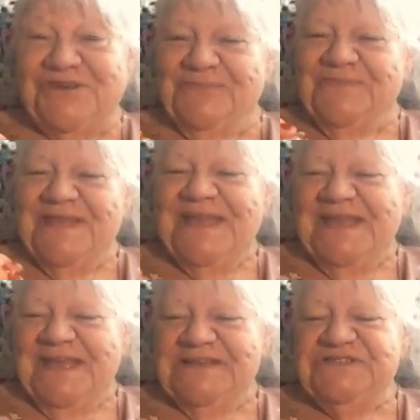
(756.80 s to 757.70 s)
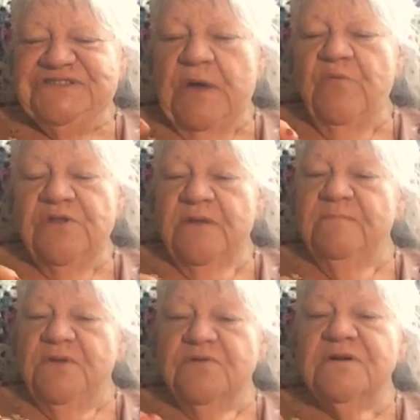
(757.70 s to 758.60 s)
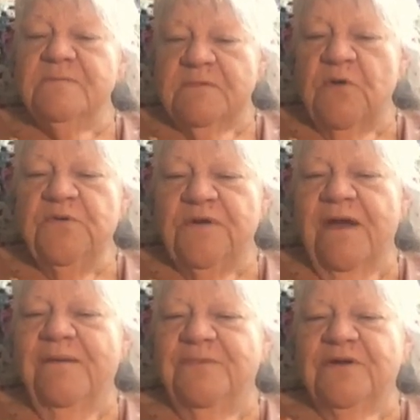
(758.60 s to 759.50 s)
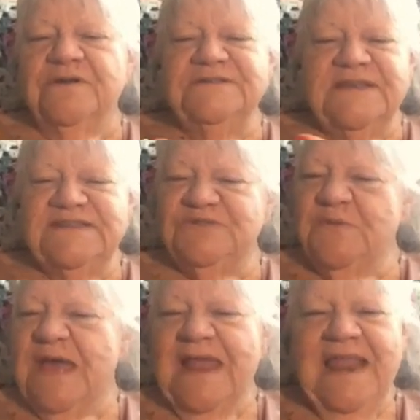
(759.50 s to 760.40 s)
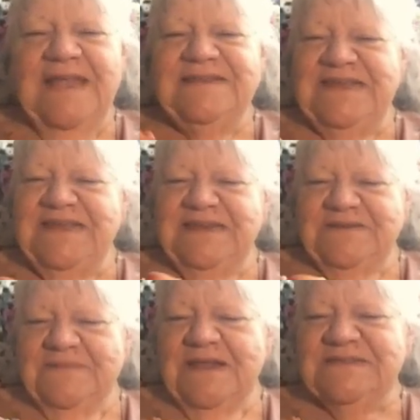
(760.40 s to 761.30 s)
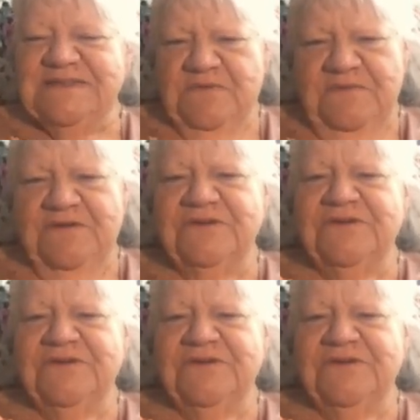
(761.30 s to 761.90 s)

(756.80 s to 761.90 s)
you know. And she said, I want a milk cucumber because that's the way I like to eat them. And I said, Well,